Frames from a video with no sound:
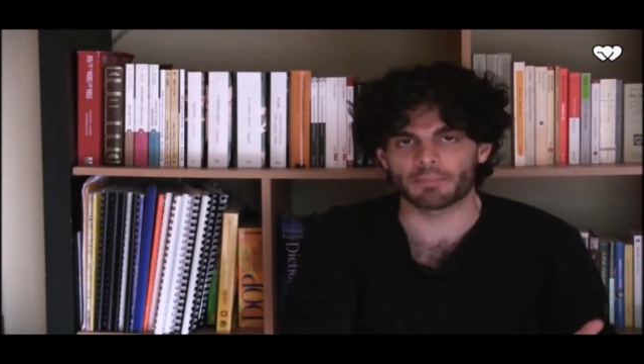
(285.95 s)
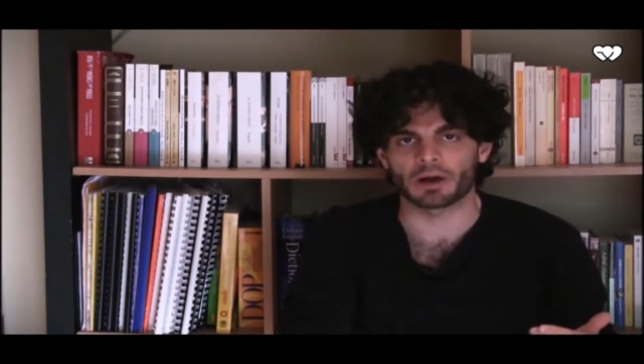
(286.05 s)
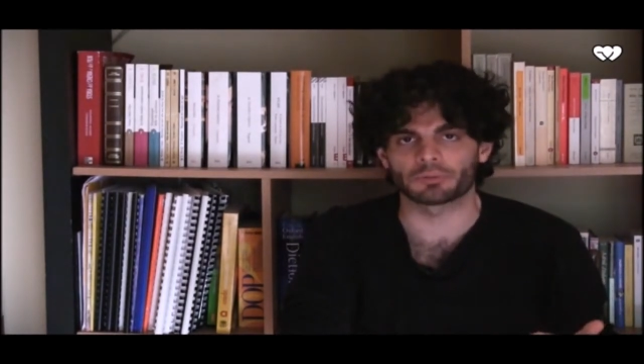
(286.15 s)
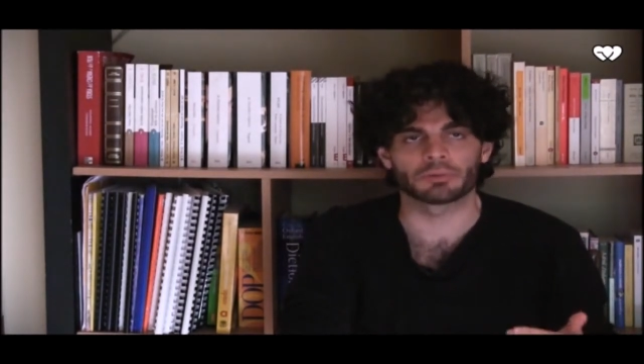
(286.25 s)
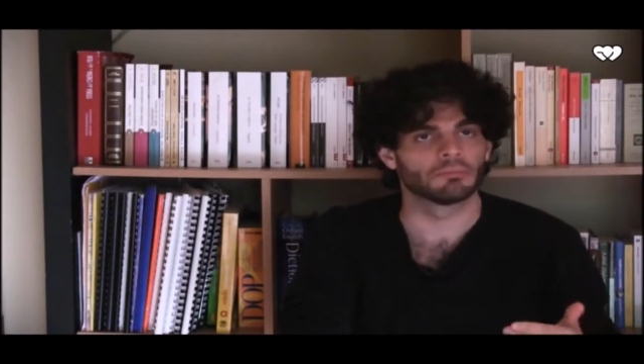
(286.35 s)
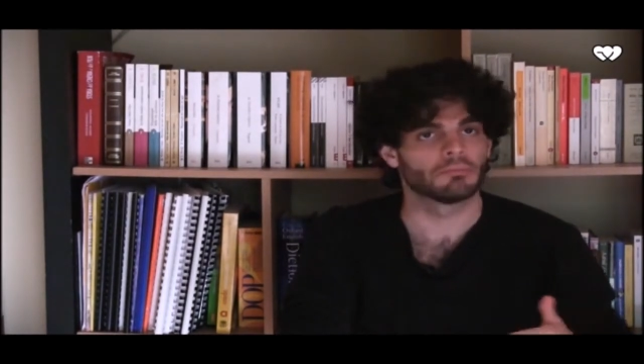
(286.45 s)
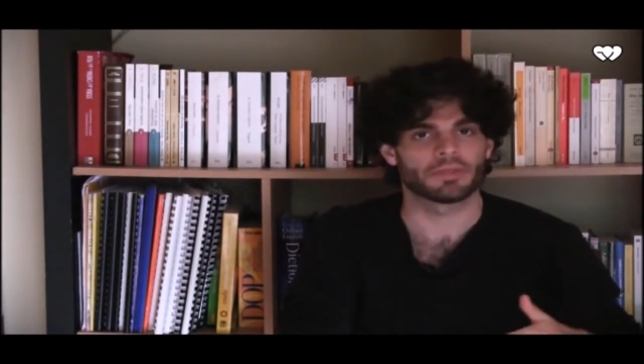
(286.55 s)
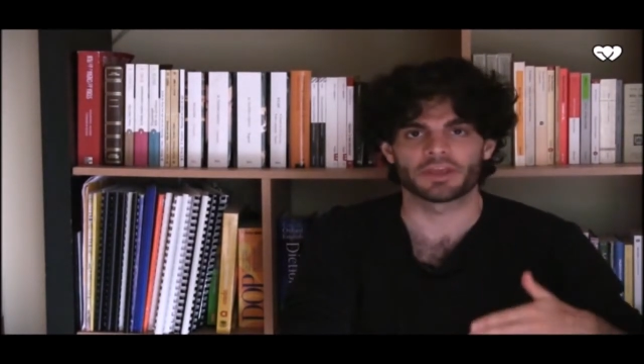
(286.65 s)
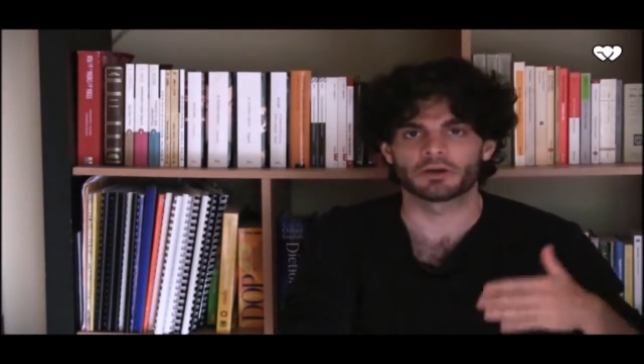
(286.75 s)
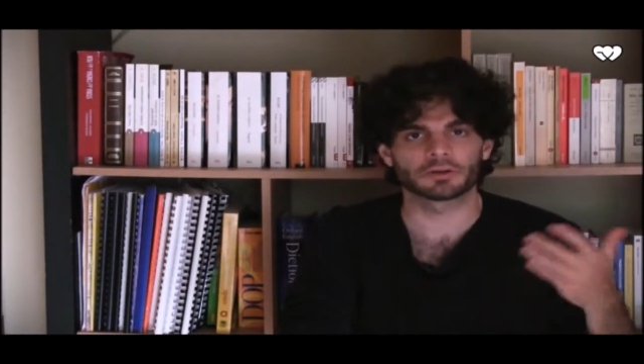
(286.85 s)
about
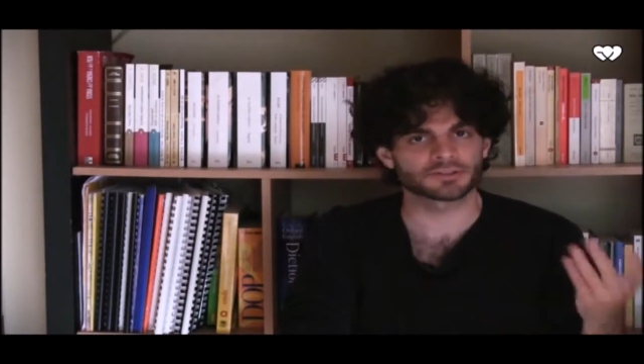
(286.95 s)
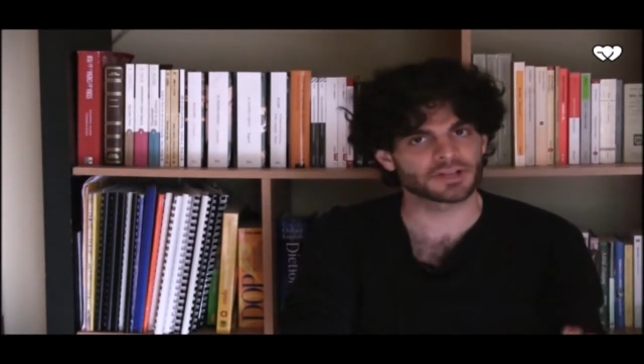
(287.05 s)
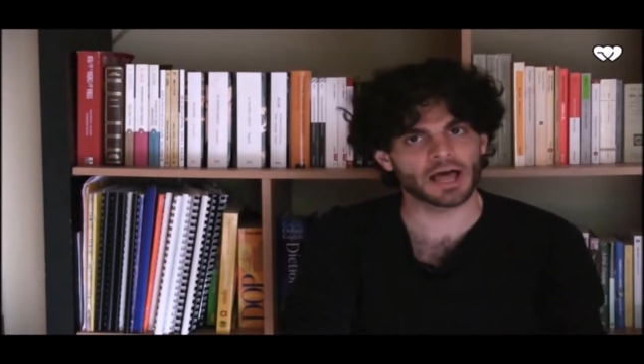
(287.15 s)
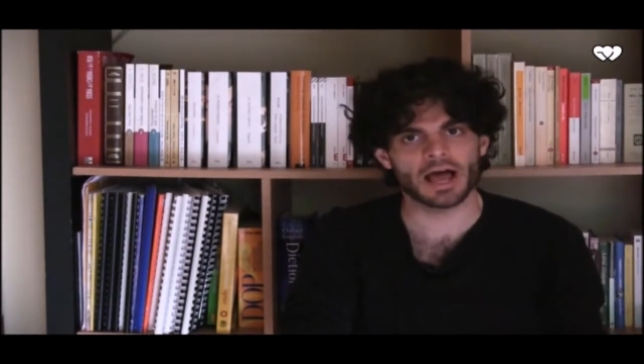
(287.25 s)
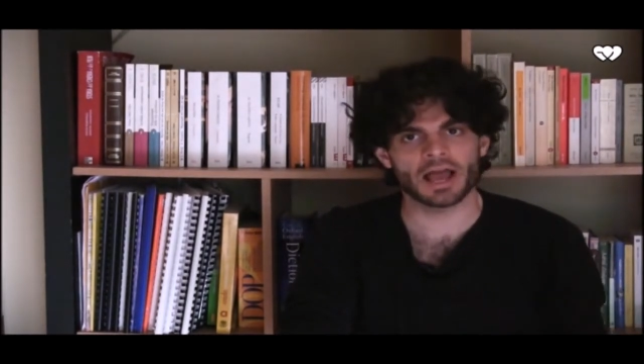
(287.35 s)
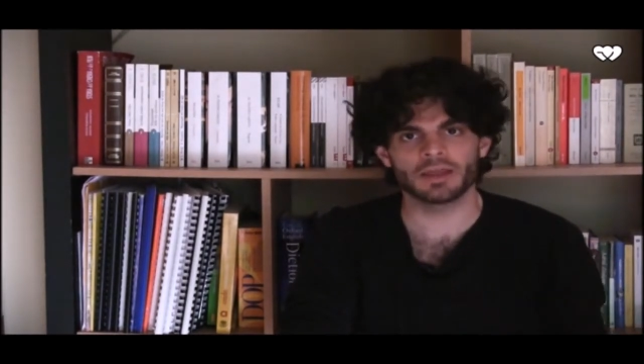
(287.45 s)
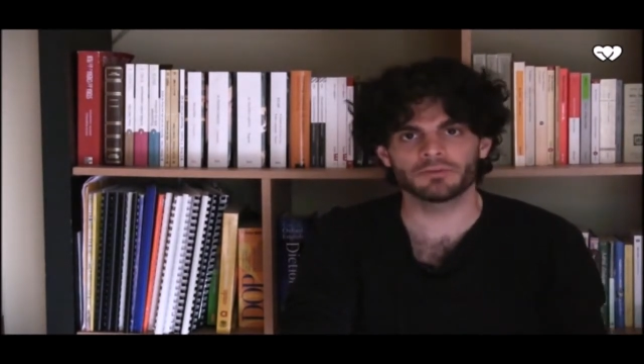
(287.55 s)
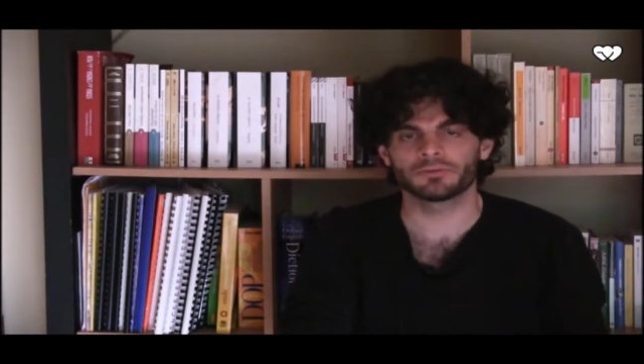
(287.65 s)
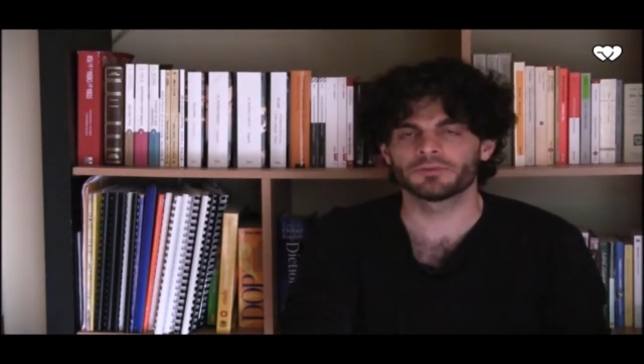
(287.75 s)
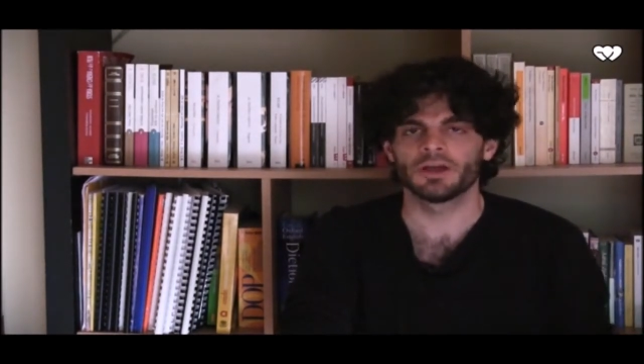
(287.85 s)
the other's
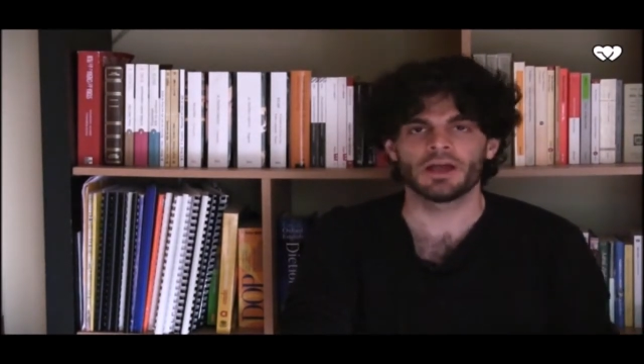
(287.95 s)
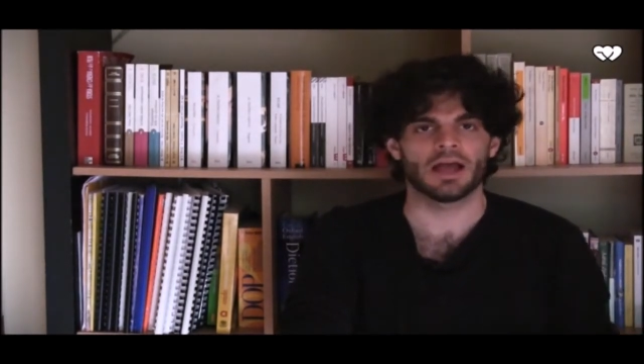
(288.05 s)
life,